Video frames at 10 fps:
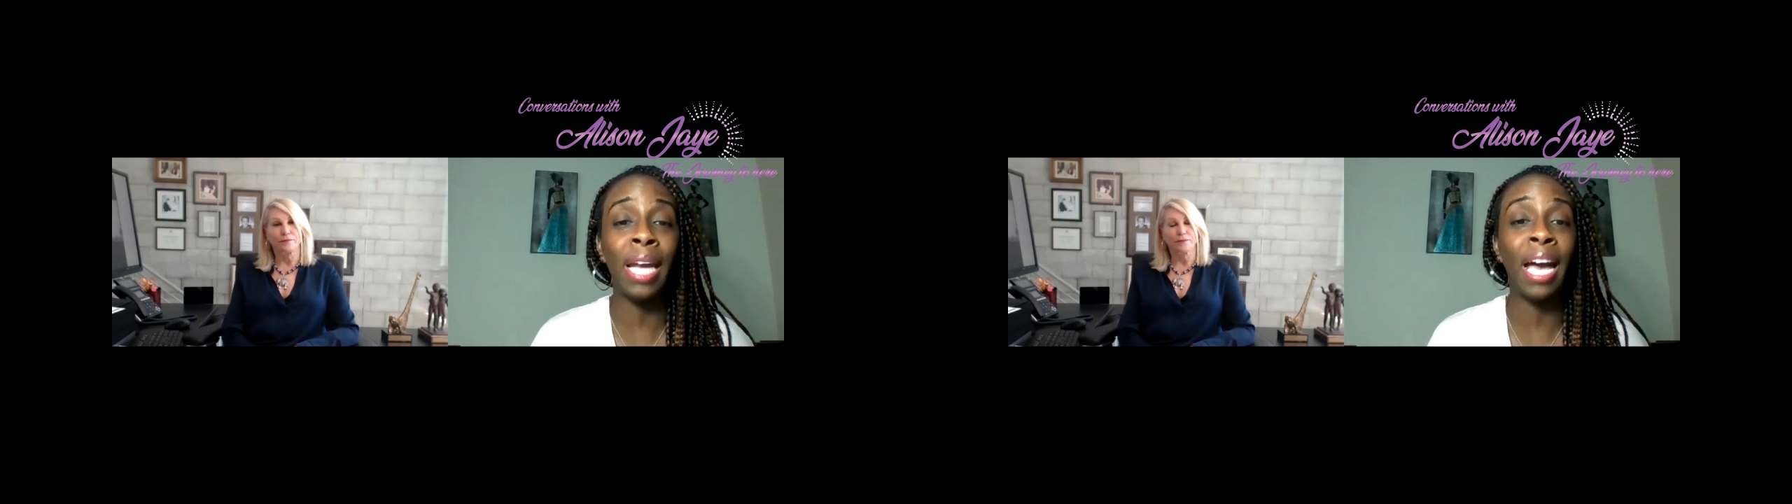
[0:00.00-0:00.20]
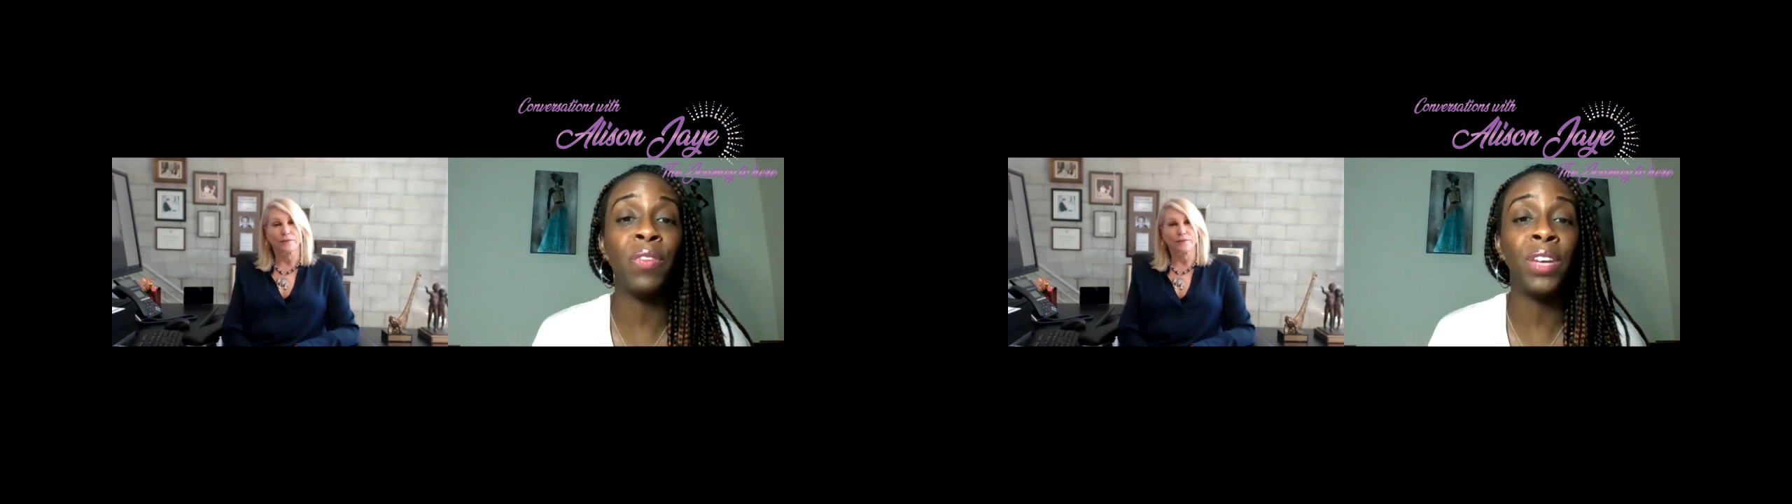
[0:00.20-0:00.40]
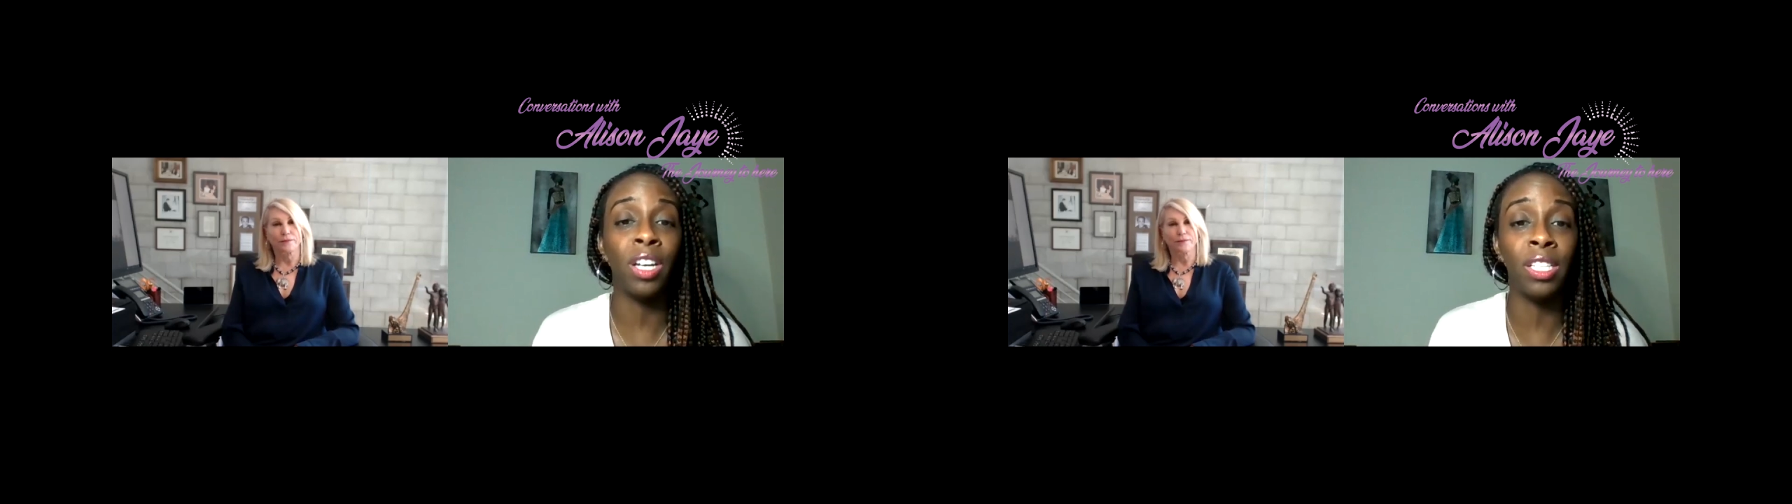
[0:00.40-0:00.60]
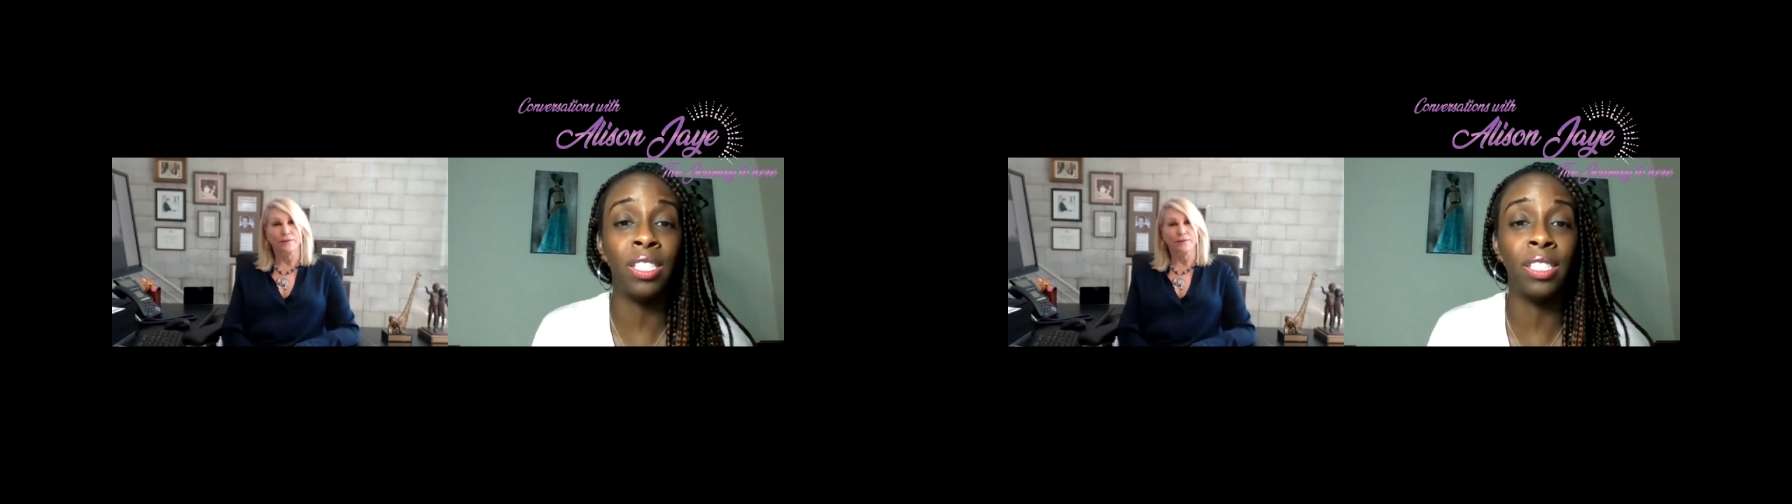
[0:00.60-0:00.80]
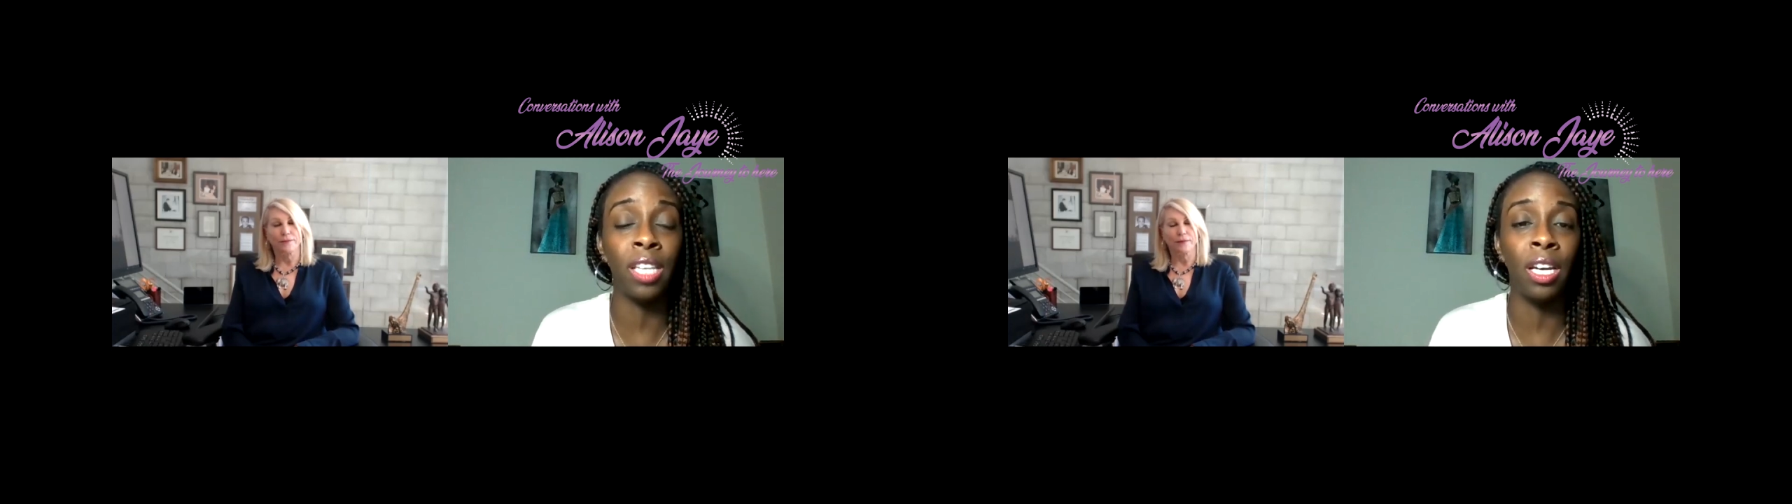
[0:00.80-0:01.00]
having a
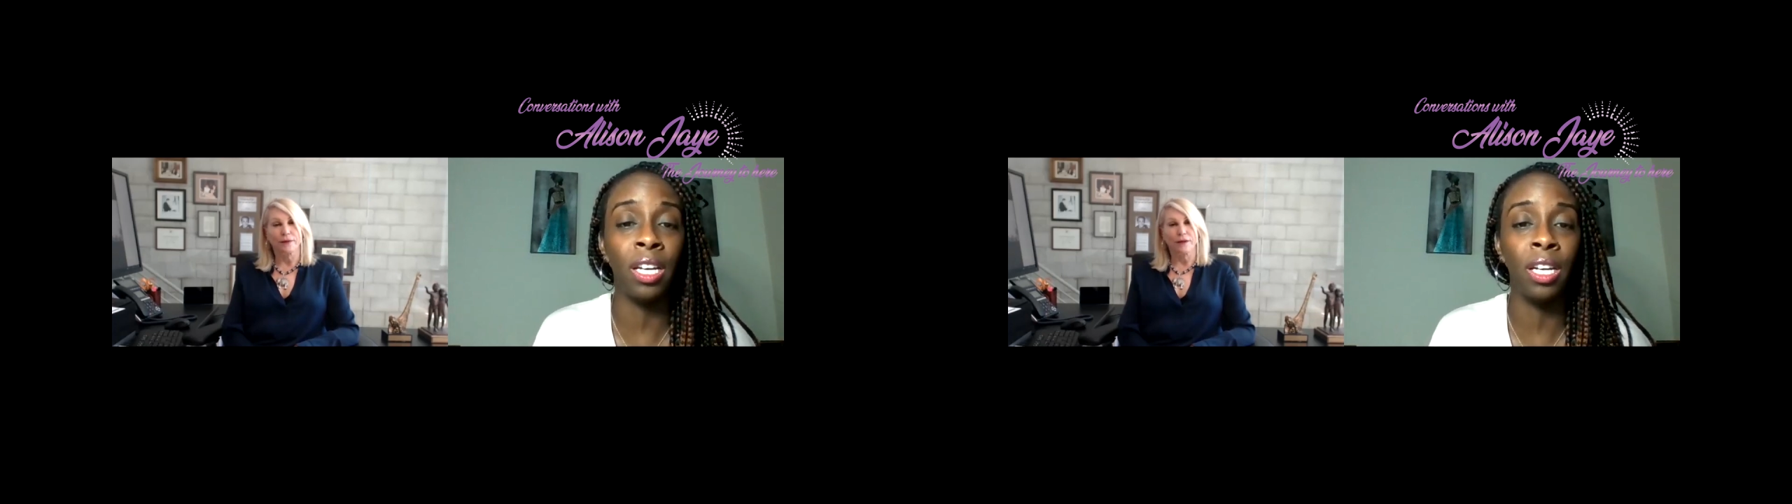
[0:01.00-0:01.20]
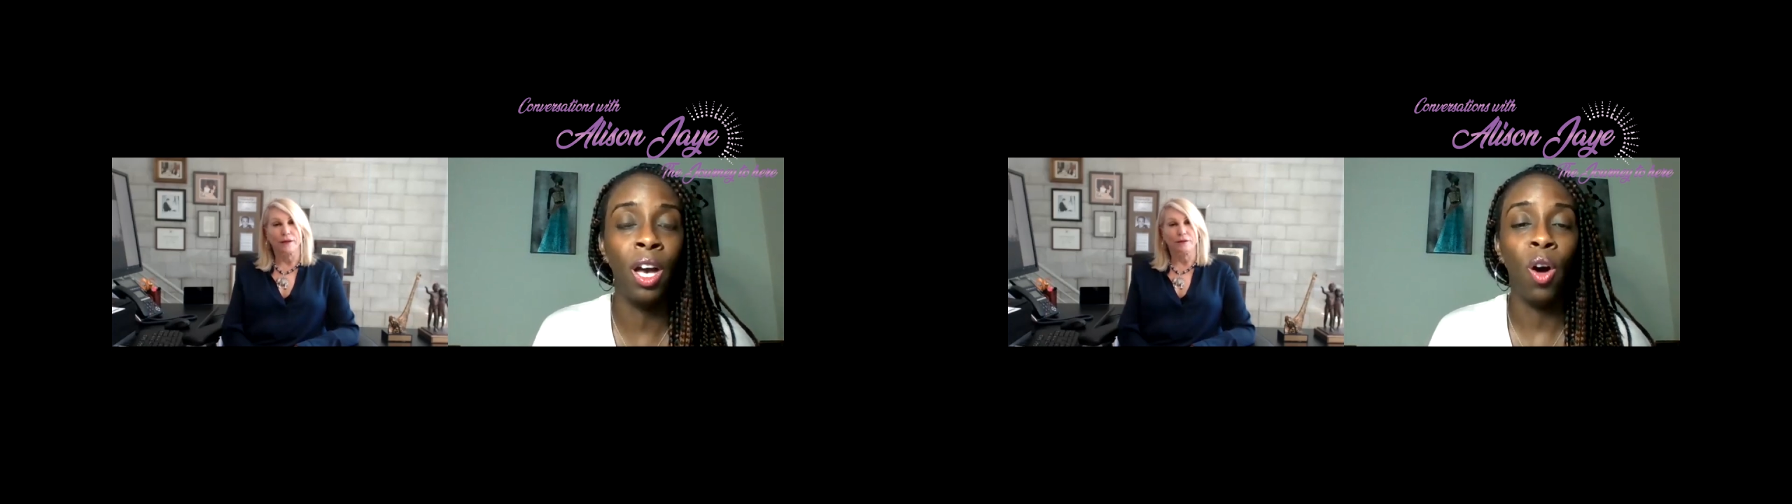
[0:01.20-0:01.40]
concern